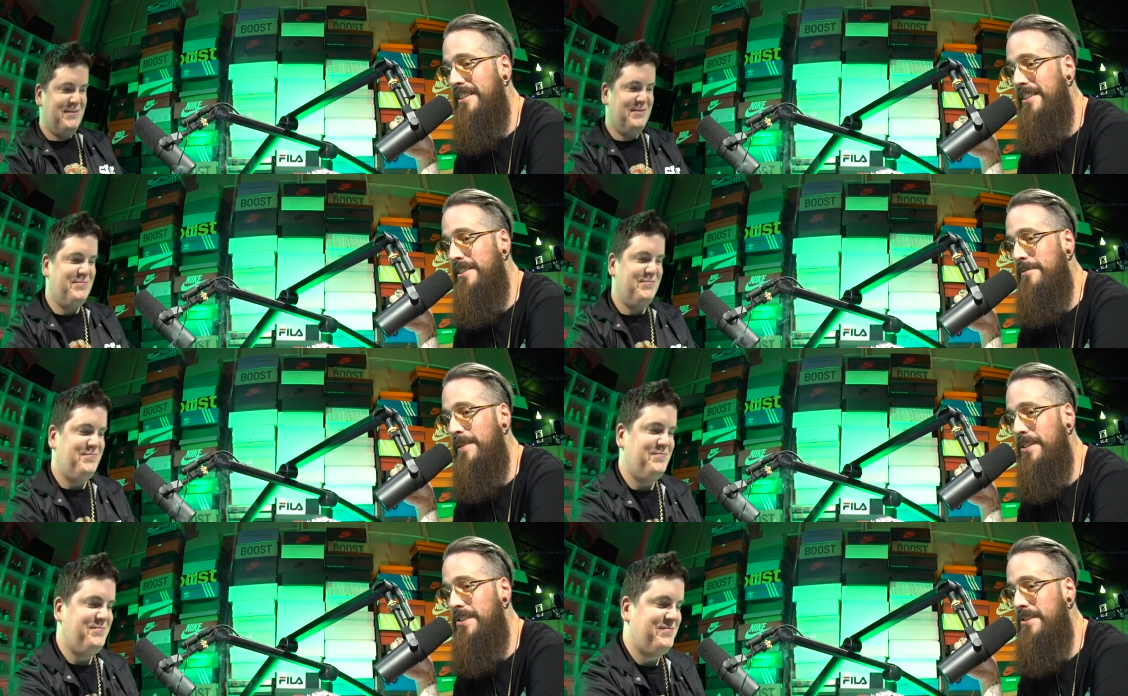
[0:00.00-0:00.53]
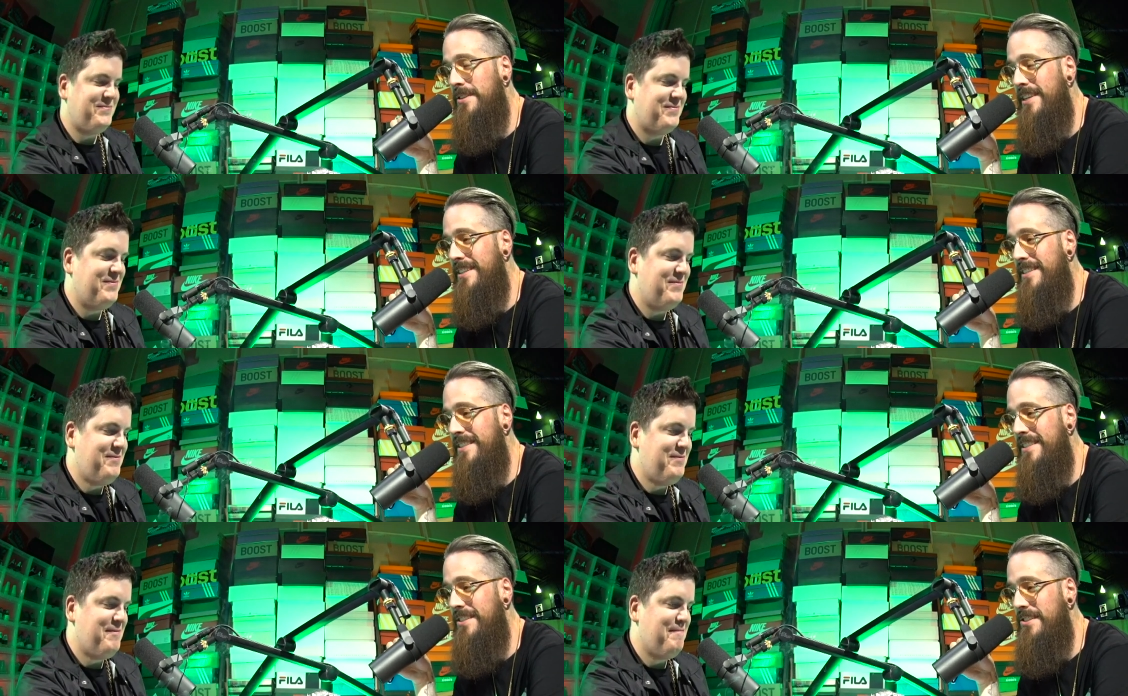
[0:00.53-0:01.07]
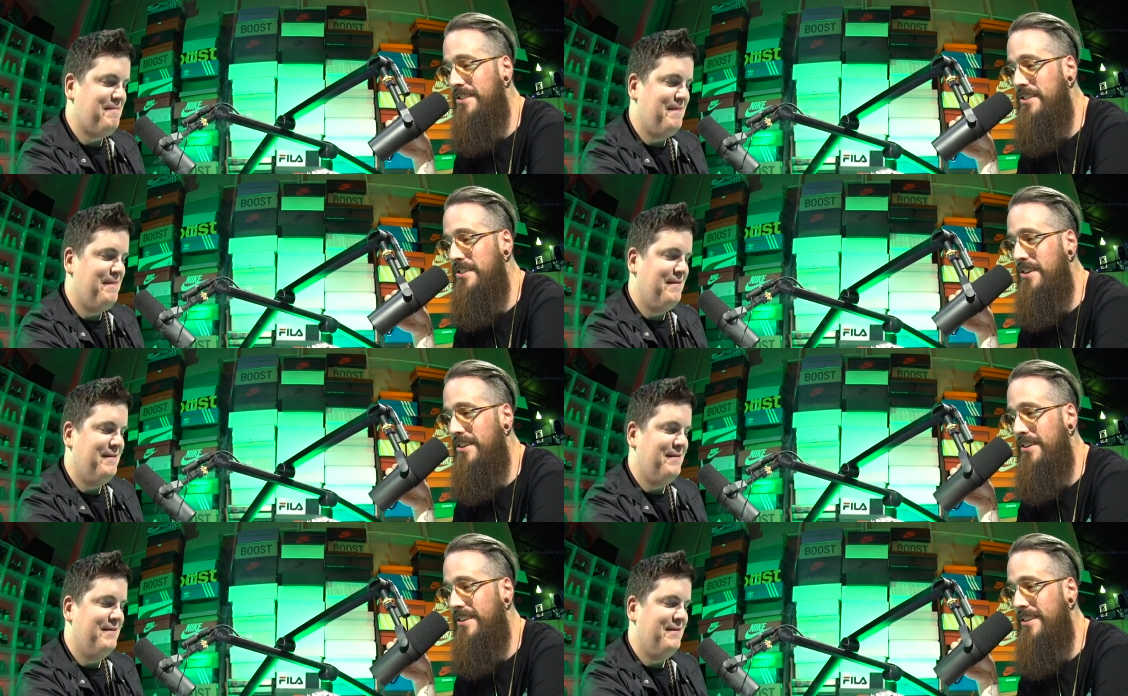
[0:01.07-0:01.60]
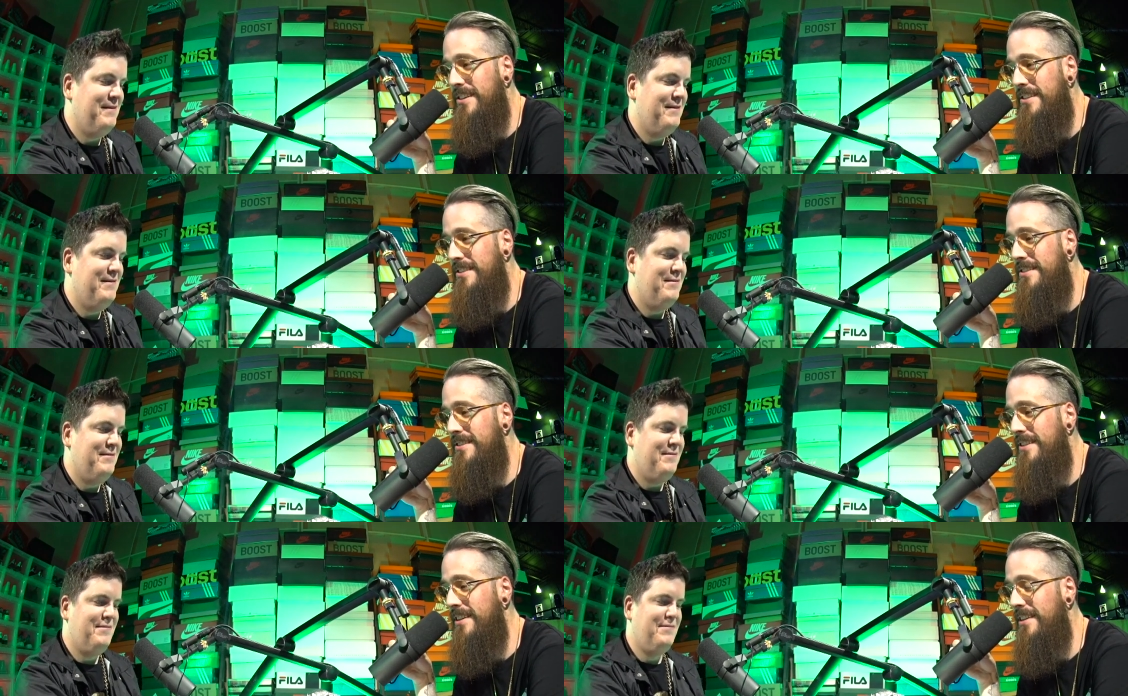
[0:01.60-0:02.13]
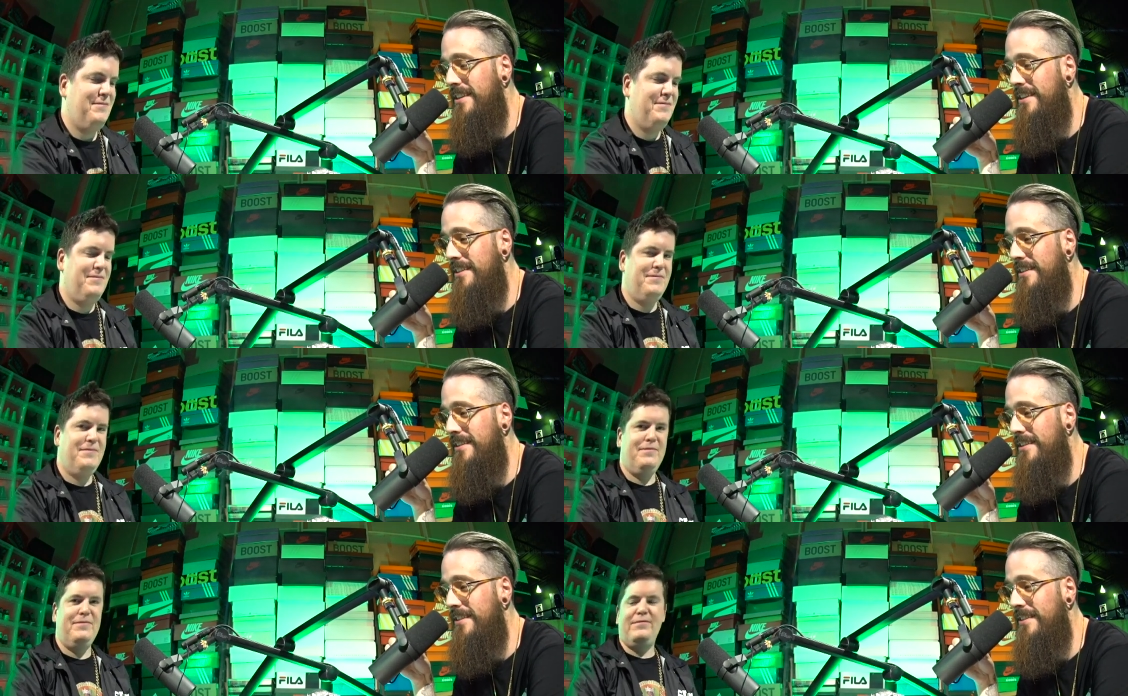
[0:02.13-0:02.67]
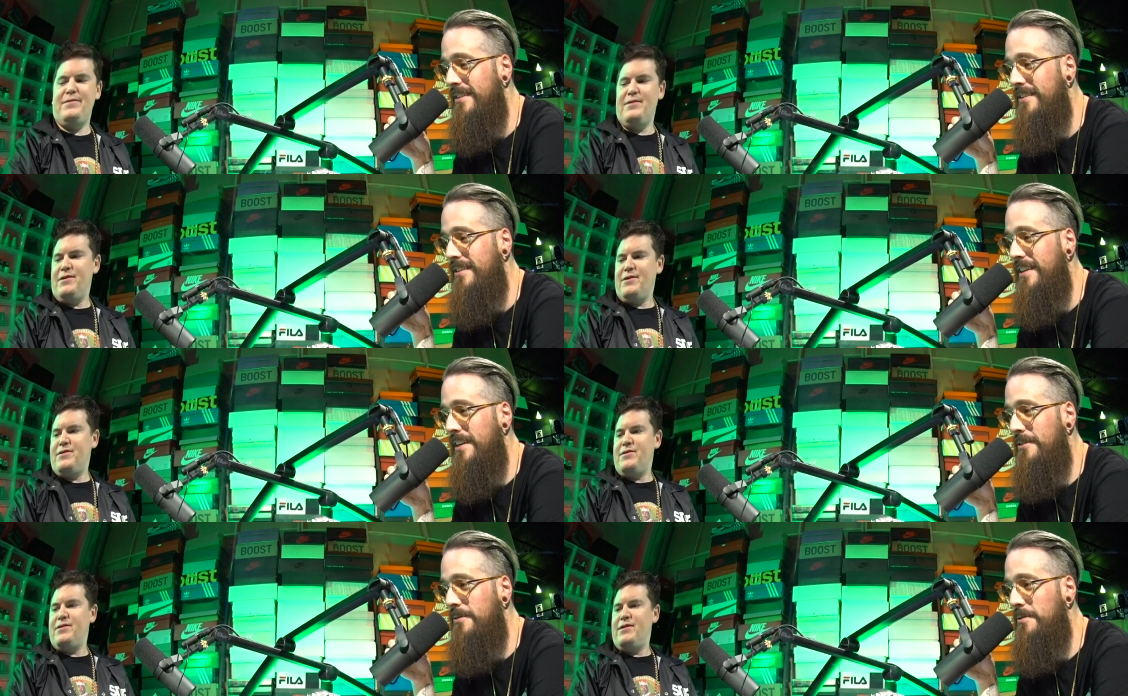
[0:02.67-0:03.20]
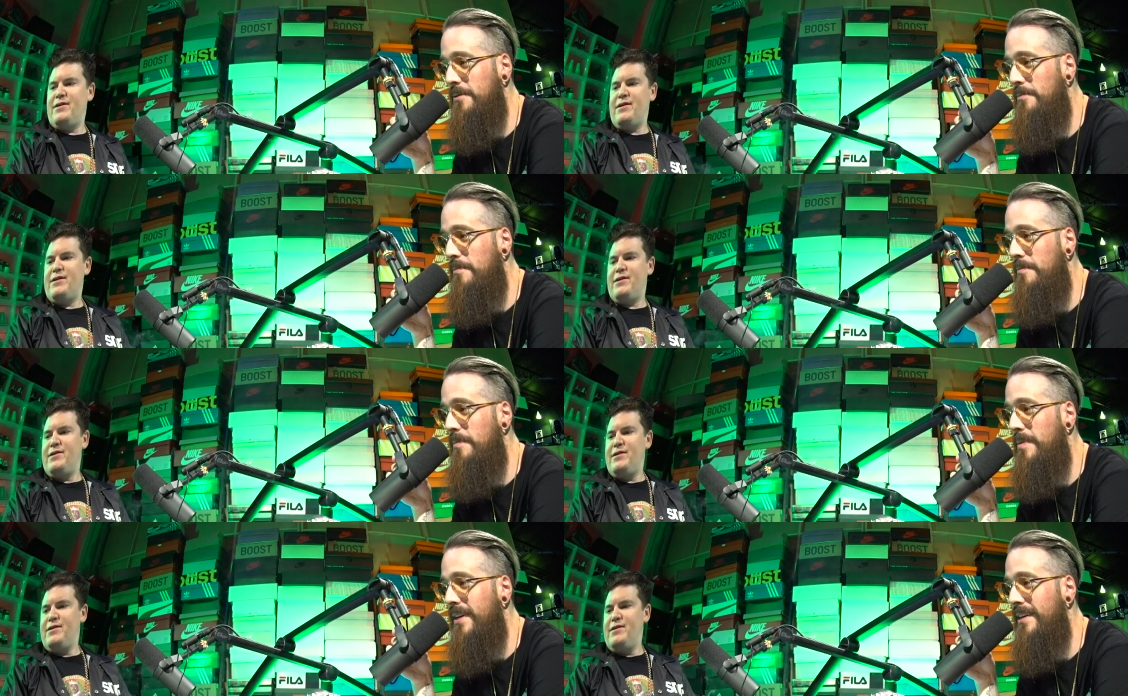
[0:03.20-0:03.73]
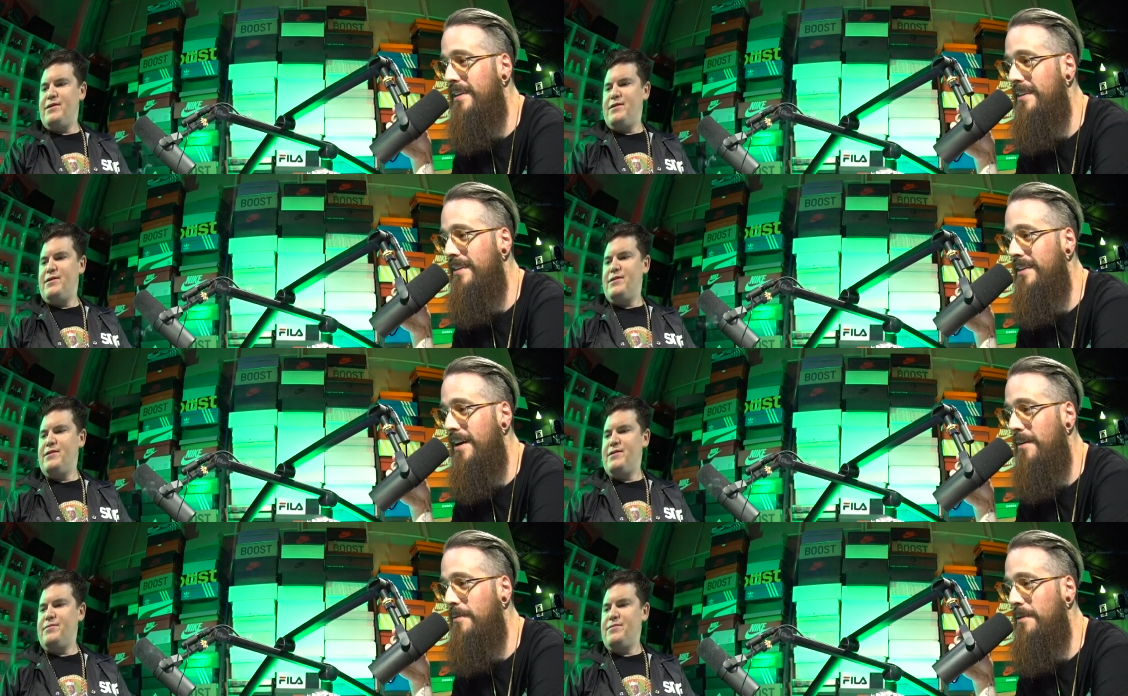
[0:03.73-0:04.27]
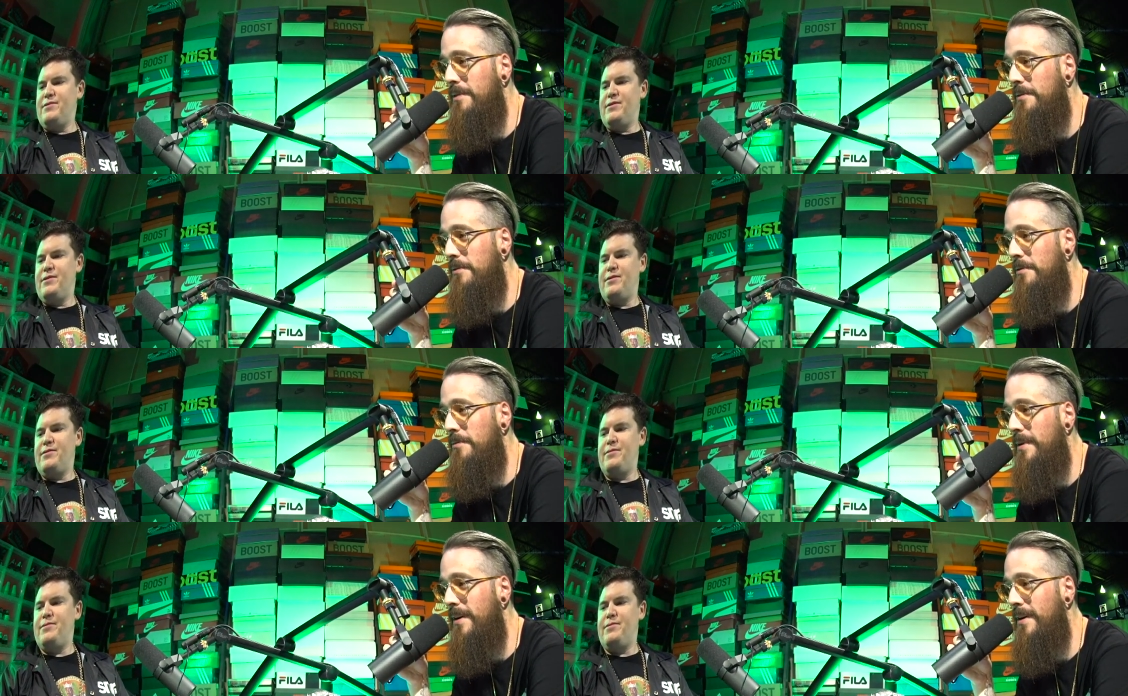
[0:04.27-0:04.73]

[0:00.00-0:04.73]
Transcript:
Speaker 1: let, us make sure they can see your shirt, cause uh, Dano's a big Coming to